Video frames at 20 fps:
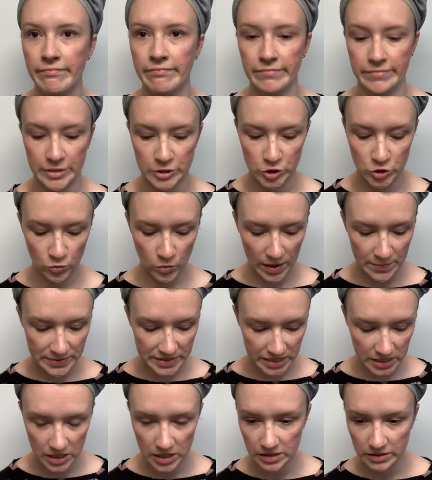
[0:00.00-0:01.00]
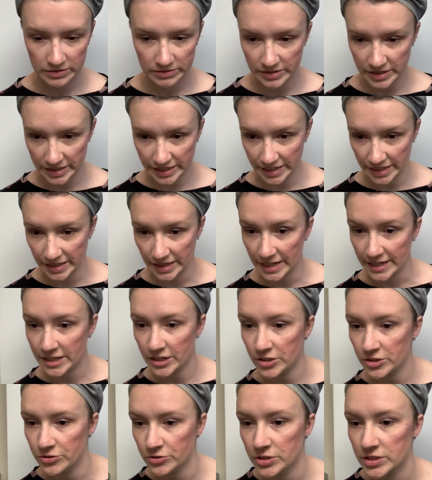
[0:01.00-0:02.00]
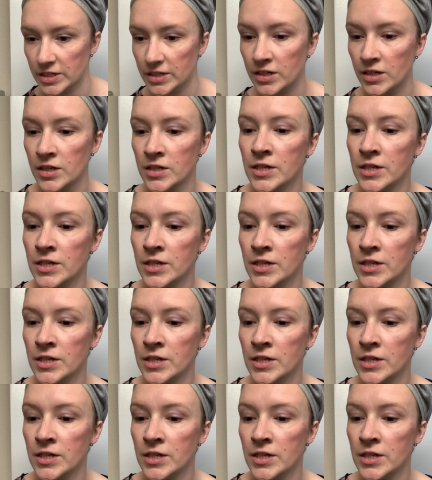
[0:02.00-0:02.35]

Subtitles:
swiped it on again like a glue stick.